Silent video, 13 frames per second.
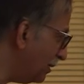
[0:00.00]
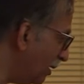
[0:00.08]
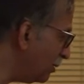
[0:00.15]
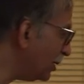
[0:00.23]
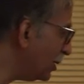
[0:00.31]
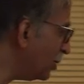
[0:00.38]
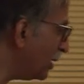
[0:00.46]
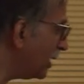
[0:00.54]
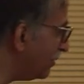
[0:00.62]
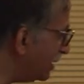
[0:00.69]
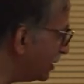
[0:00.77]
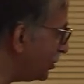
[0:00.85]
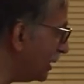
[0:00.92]
How did you arrive
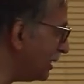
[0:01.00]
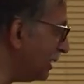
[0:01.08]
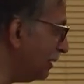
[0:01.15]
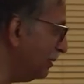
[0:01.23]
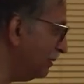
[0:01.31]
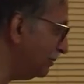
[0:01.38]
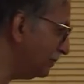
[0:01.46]
at 20?